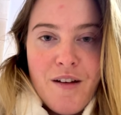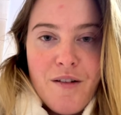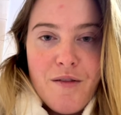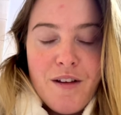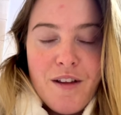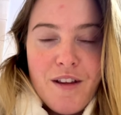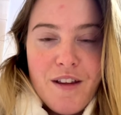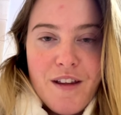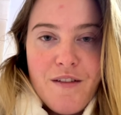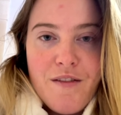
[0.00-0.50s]

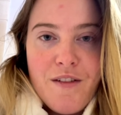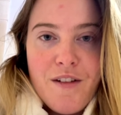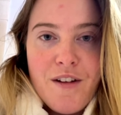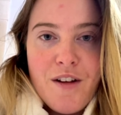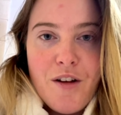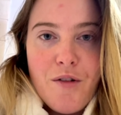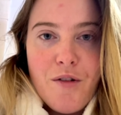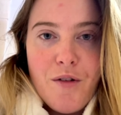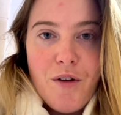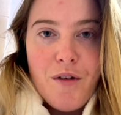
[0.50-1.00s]
We live in a
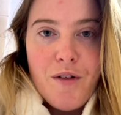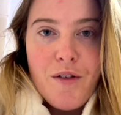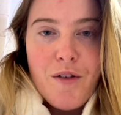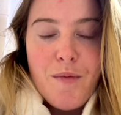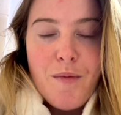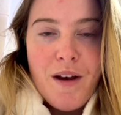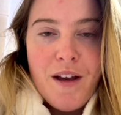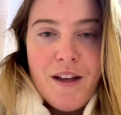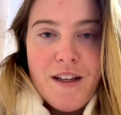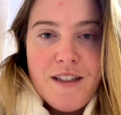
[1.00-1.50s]
growth
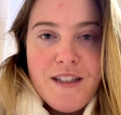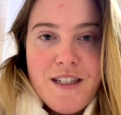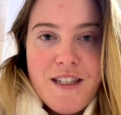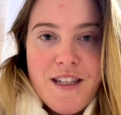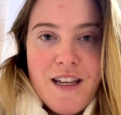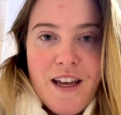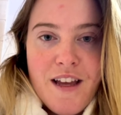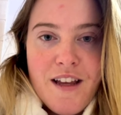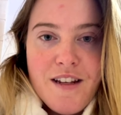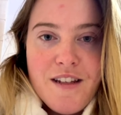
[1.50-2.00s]

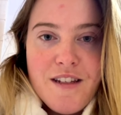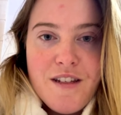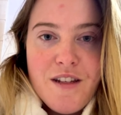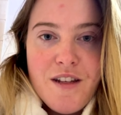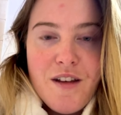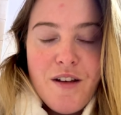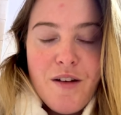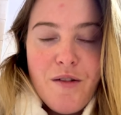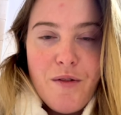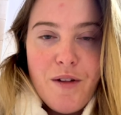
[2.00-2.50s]
mindset
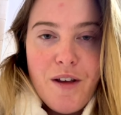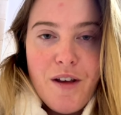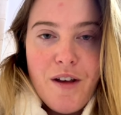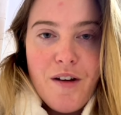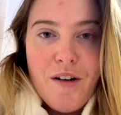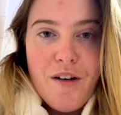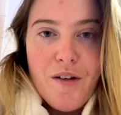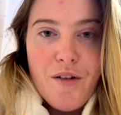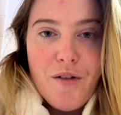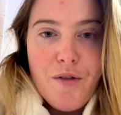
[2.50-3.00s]
we
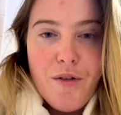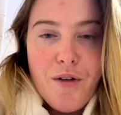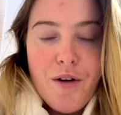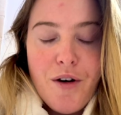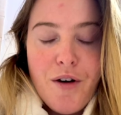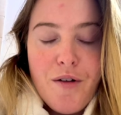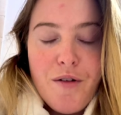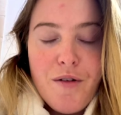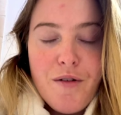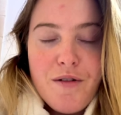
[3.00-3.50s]
all
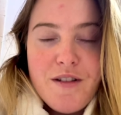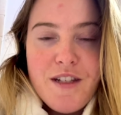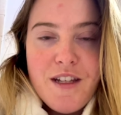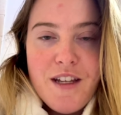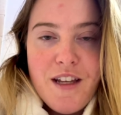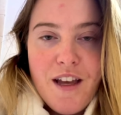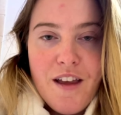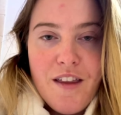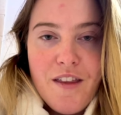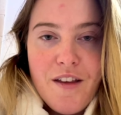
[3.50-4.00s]
grow
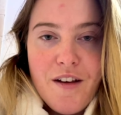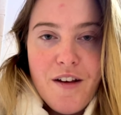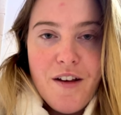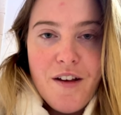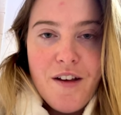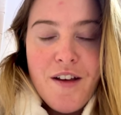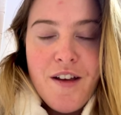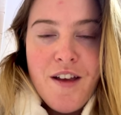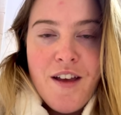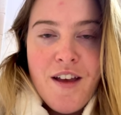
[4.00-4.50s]
together
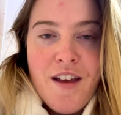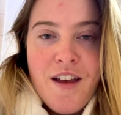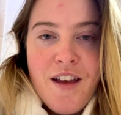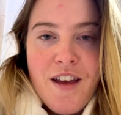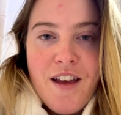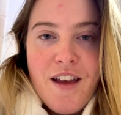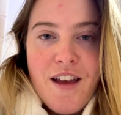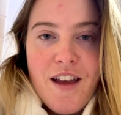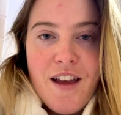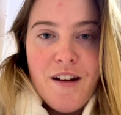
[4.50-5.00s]

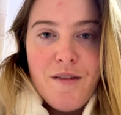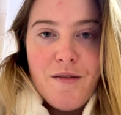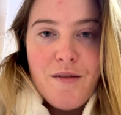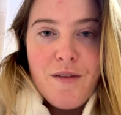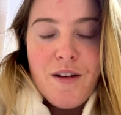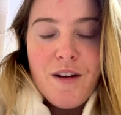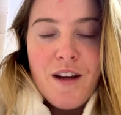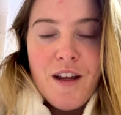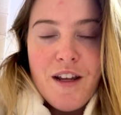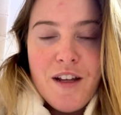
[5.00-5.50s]

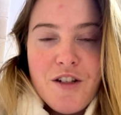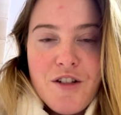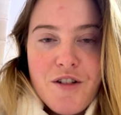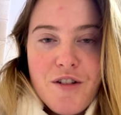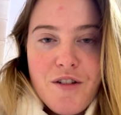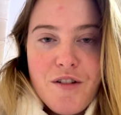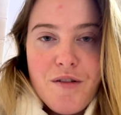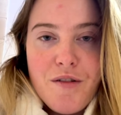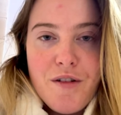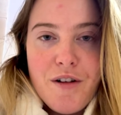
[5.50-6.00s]
and nature
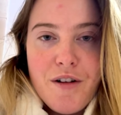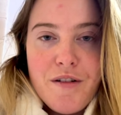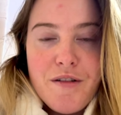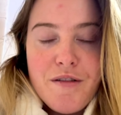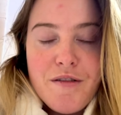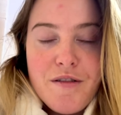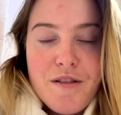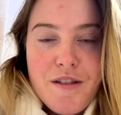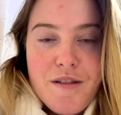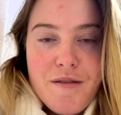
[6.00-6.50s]

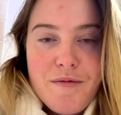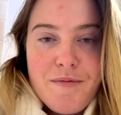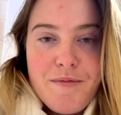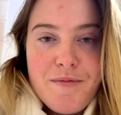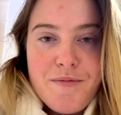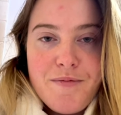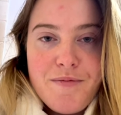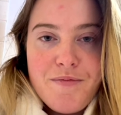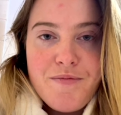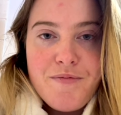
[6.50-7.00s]
grows
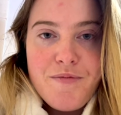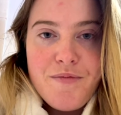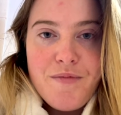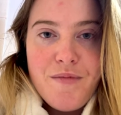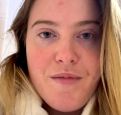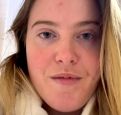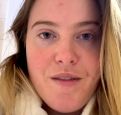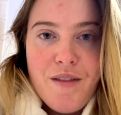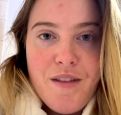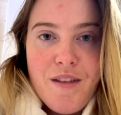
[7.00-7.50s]

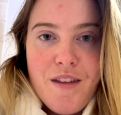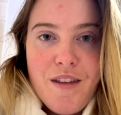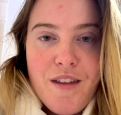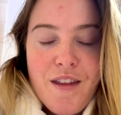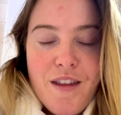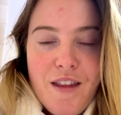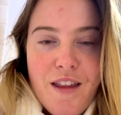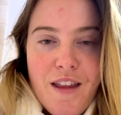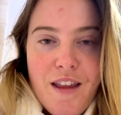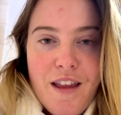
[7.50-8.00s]

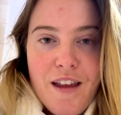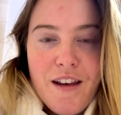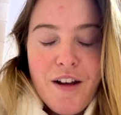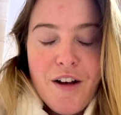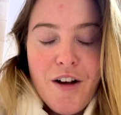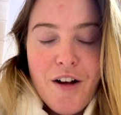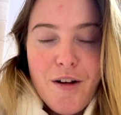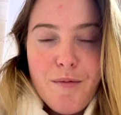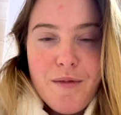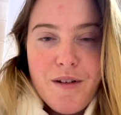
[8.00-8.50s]
in
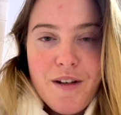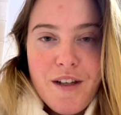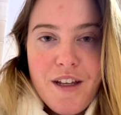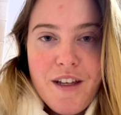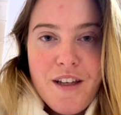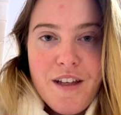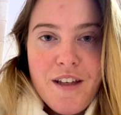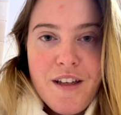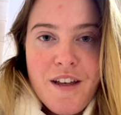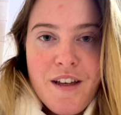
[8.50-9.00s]

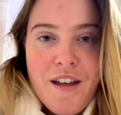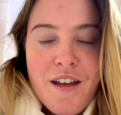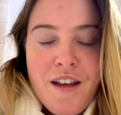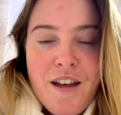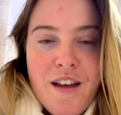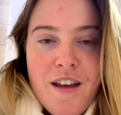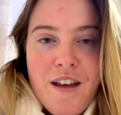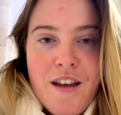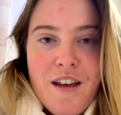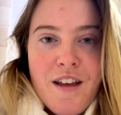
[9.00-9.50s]
harmony.
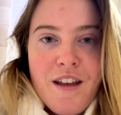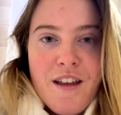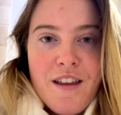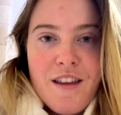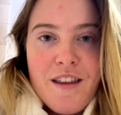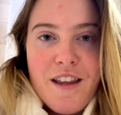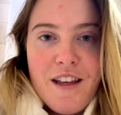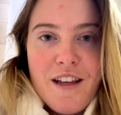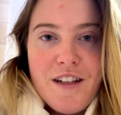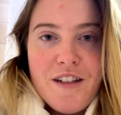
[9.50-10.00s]

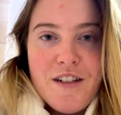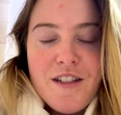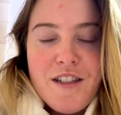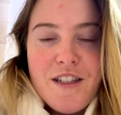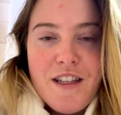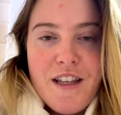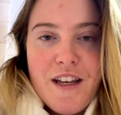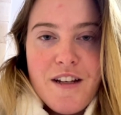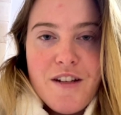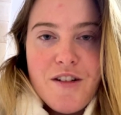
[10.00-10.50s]
They
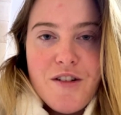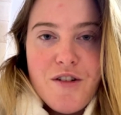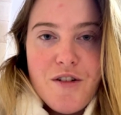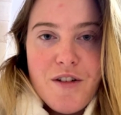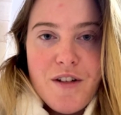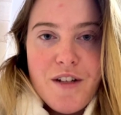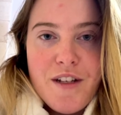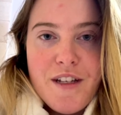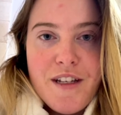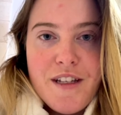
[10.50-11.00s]
just let
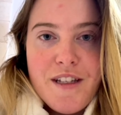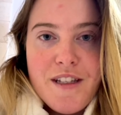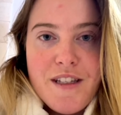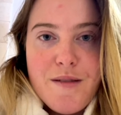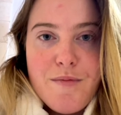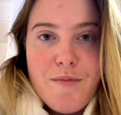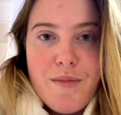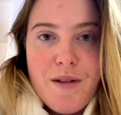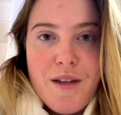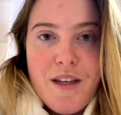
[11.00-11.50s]

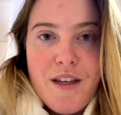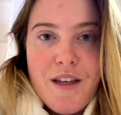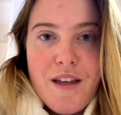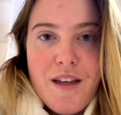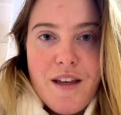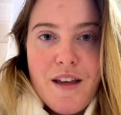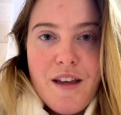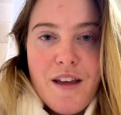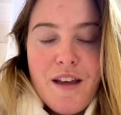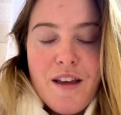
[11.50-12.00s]
trees
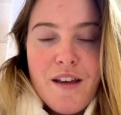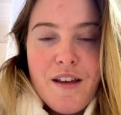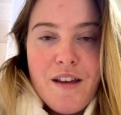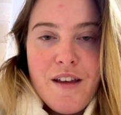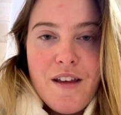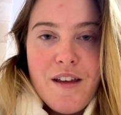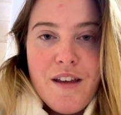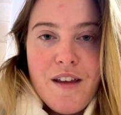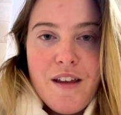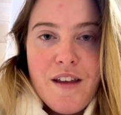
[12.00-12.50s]
be
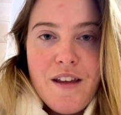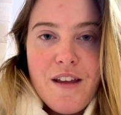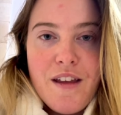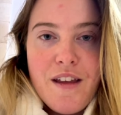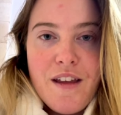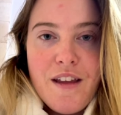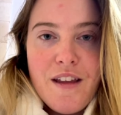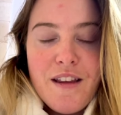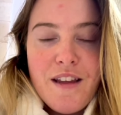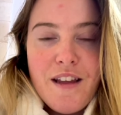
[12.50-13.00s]

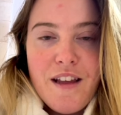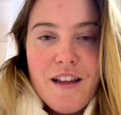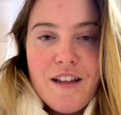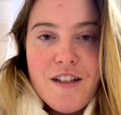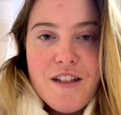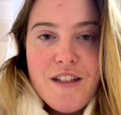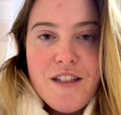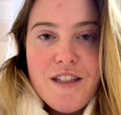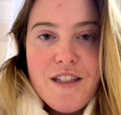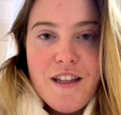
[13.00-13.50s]
and they
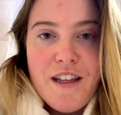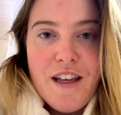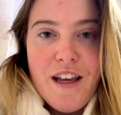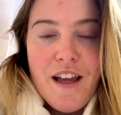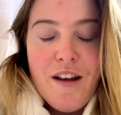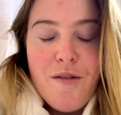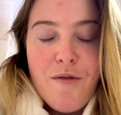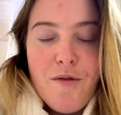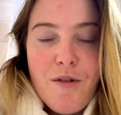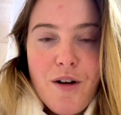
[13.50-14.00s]
just
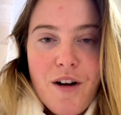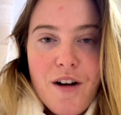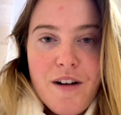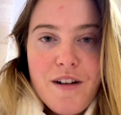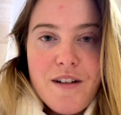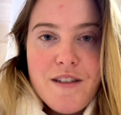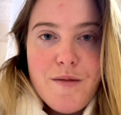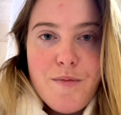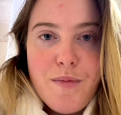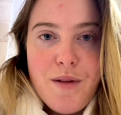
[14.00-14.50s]
let
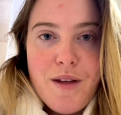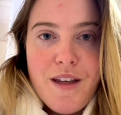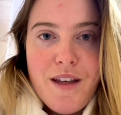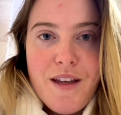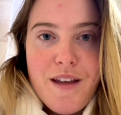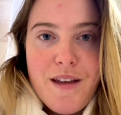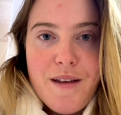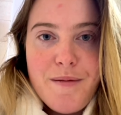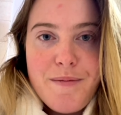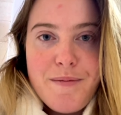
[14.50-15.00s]
rocks
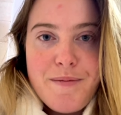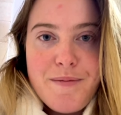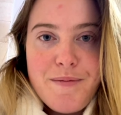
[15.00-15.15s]
be.